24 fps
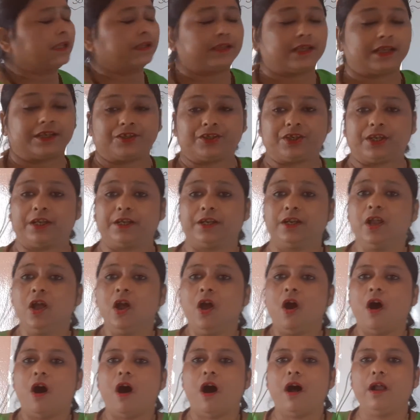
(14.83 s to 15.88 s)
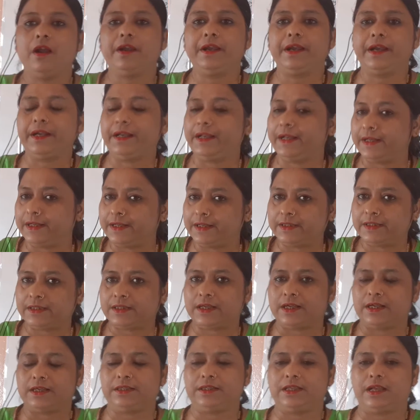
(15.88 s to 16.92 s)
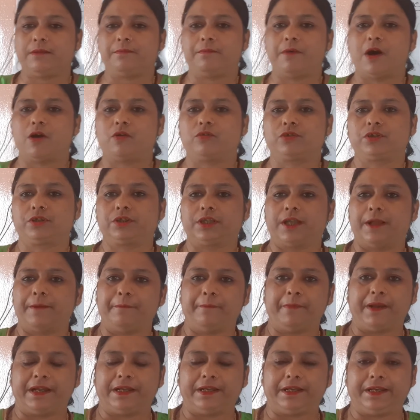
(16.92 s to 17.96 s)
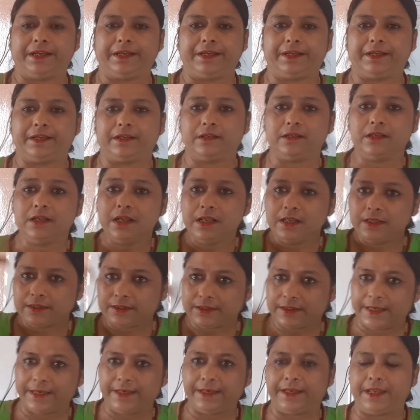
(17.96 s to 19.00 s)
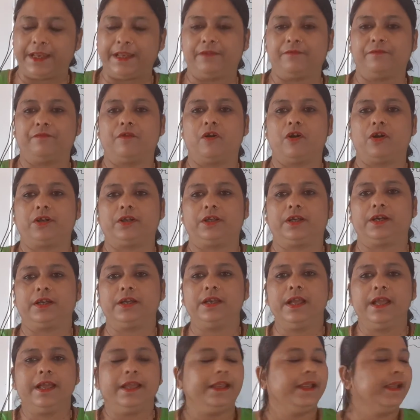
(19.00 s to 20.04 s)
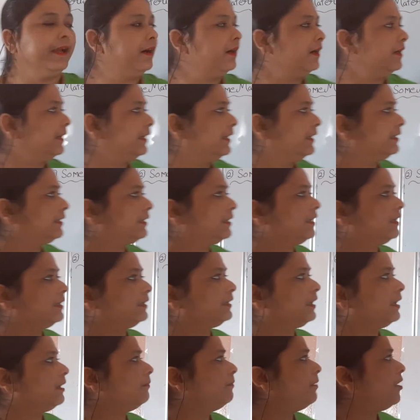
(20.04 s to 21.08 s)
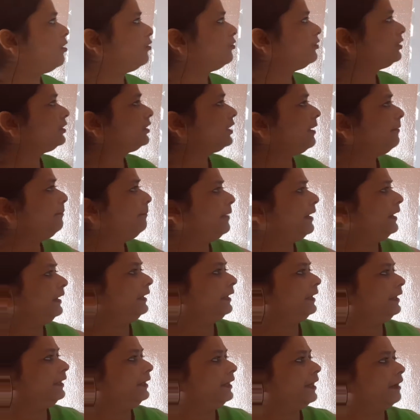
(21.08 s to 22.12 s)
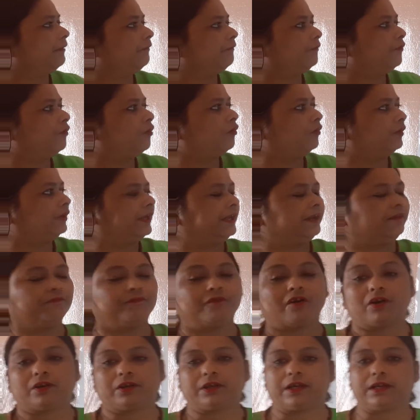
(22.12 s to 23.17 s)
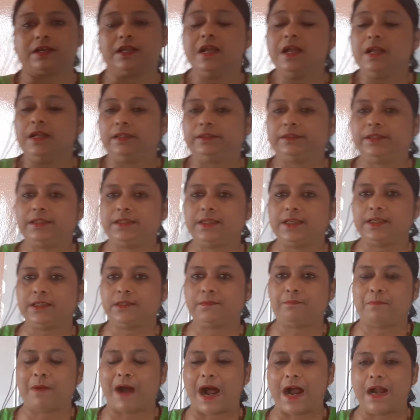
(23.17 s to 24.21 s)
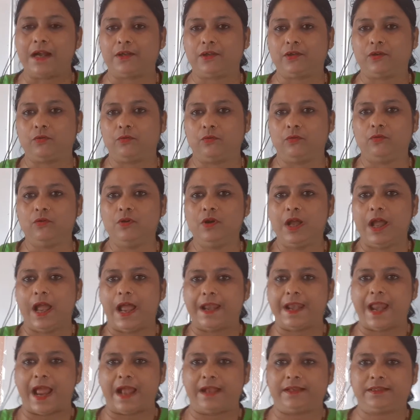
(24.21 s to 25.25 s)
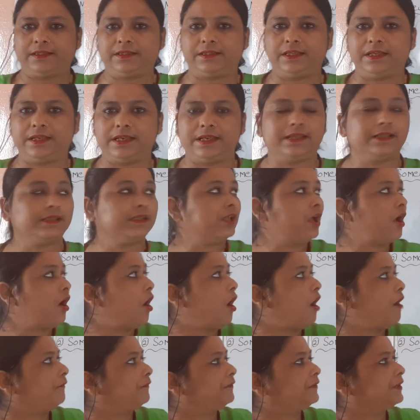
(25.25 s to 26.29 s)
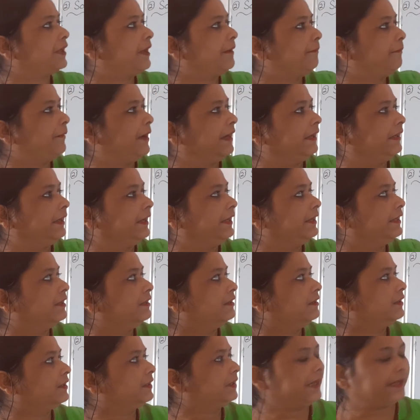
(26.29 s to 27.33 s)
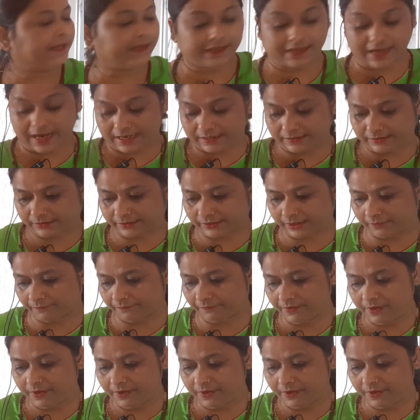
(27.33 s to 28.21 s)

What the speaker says: session already discussed about some material sink in water. Here discuss about some material float in water. This is part 2. Next series of some material sink and some